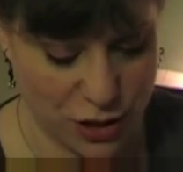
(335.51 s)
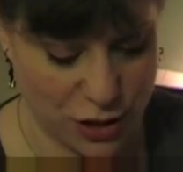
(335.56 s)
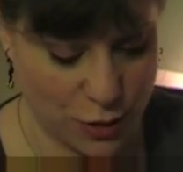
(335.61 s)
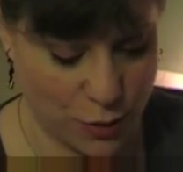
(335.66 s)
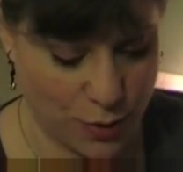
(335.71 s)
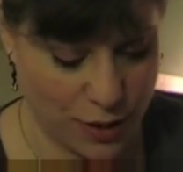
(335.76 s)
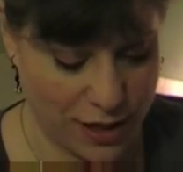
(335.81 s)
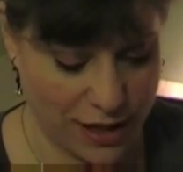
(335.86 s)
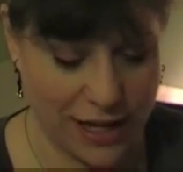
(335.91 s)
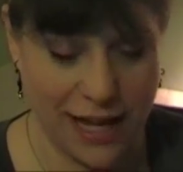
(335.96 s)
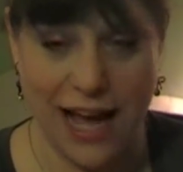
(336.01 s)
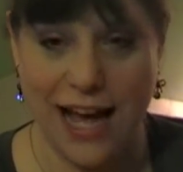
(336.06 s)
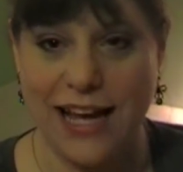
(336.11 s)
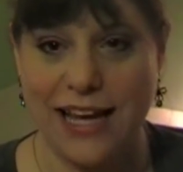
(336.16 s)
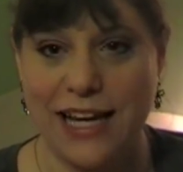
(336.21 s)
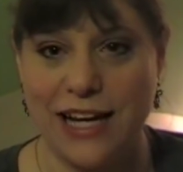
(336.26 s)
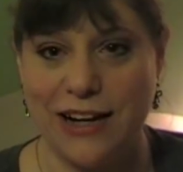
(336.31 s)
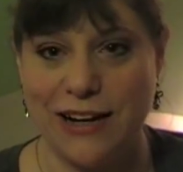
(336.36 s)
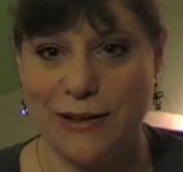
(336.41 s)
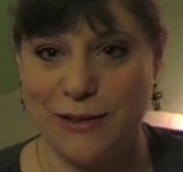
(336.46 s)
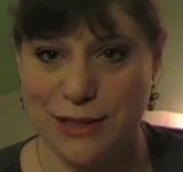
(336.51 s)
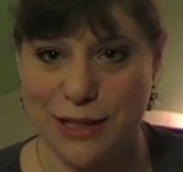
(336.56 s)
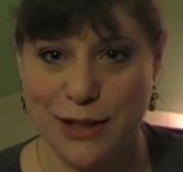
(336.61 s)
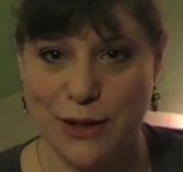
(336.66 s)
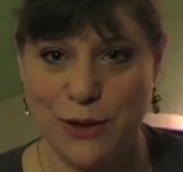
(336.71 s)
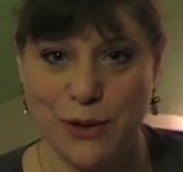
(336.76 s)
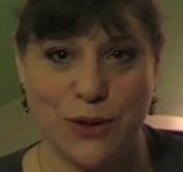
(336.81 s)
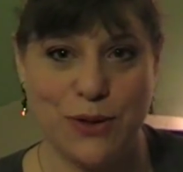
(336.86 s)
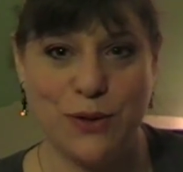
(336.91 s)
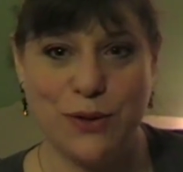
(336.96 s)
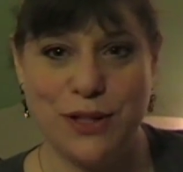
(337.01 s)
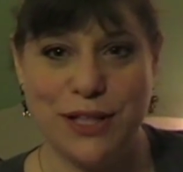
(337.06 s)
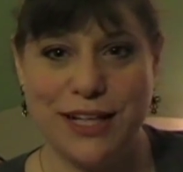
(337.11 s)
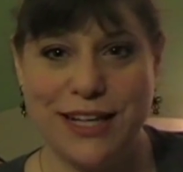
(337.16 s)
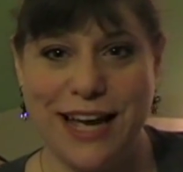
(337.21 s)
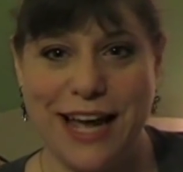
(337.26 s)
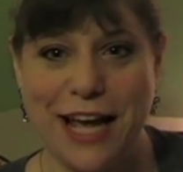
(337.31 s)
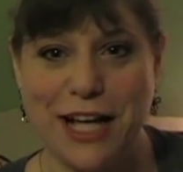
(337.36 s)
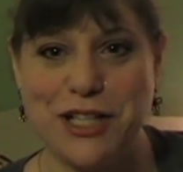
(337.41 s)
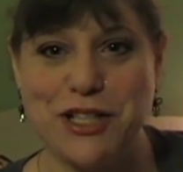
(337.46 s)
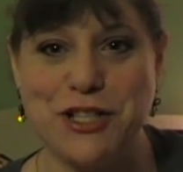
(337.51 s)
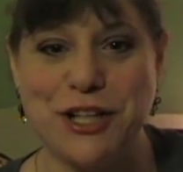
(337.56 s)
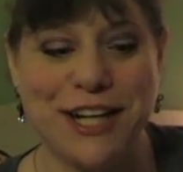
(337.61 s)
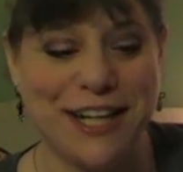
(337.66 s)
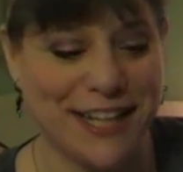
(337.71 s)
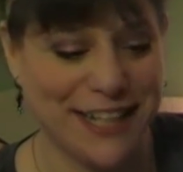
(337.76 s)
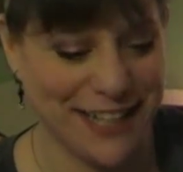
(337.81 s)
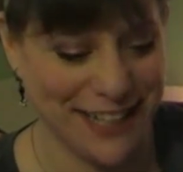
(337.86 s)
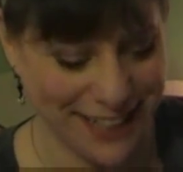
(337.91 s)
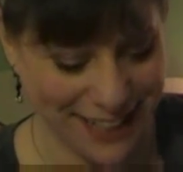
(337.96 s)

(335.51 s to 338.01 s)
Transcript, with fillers: so when it got here I was like, ooh, look, extra.